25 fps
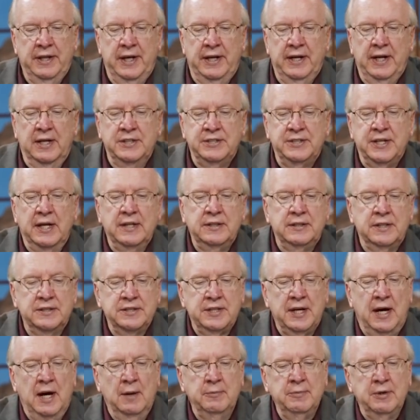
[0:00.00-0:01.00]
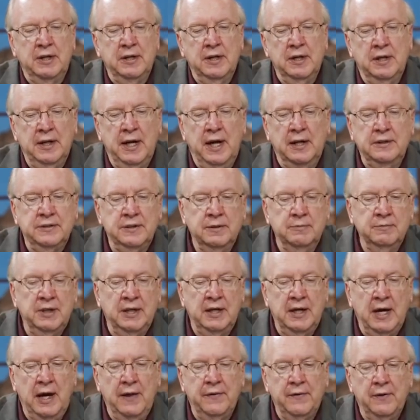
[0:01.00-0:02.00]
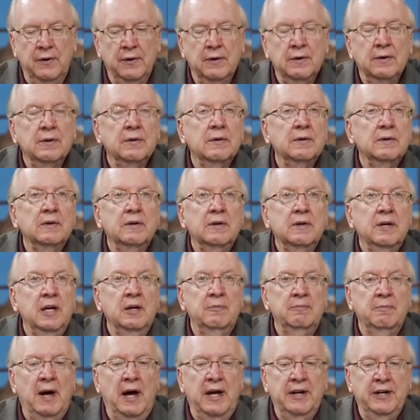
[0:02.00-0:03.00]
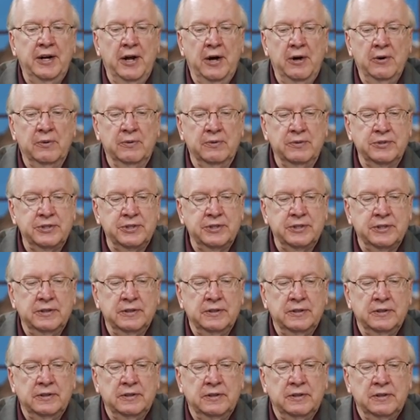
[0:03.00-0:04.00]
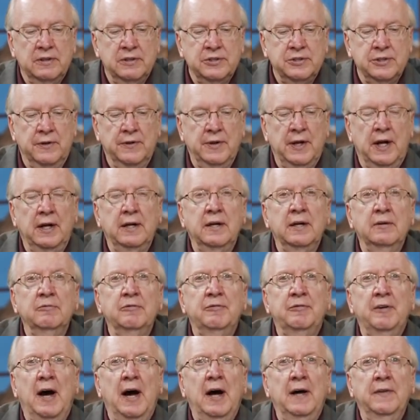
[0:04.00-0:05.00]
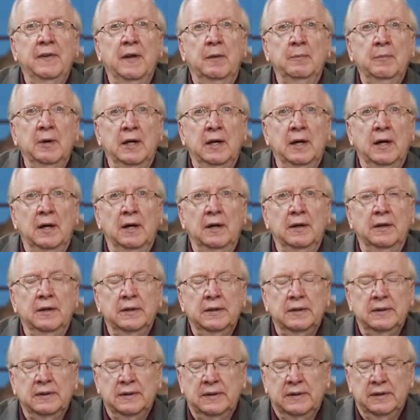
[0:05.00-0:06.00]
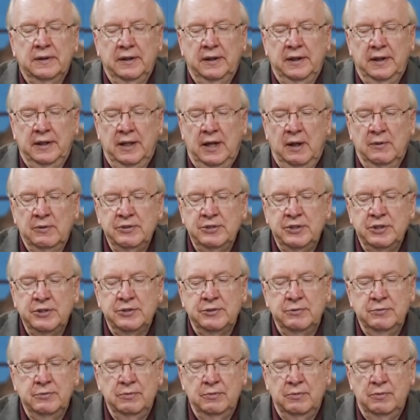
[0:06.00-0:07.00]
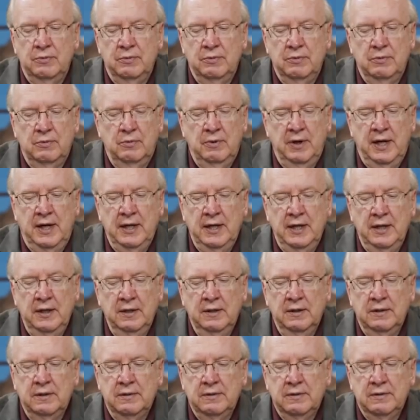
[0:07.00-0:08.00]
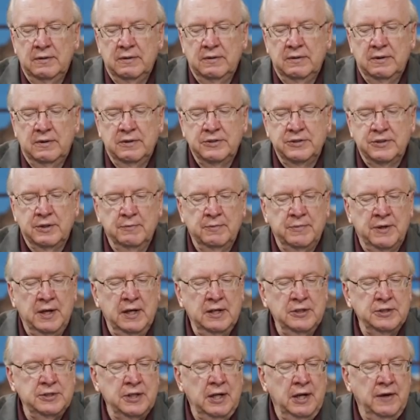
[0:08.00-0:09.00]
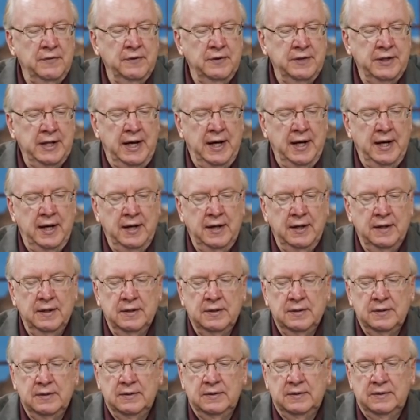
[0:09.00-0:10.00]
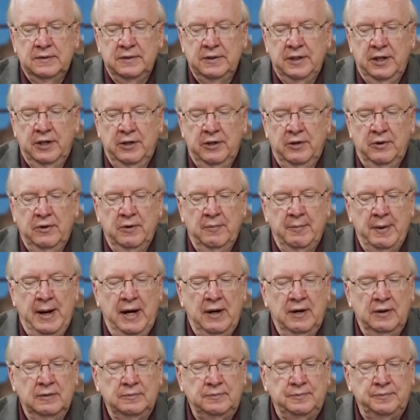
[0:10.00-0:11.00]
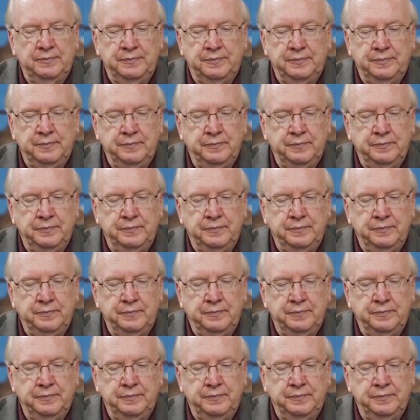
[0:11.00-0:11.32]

And then I take the time to connect them together in my notes so that I can find them again. And I was just reading some things the other day, you know, about,